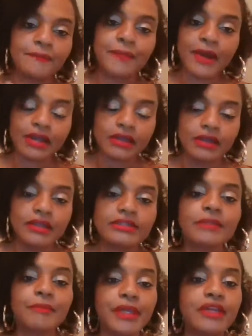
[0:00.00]
but
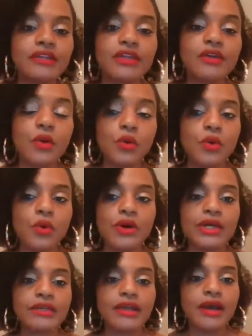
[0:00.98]
depending
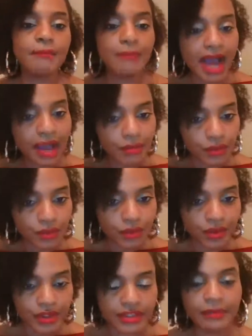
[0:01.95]
on my mood,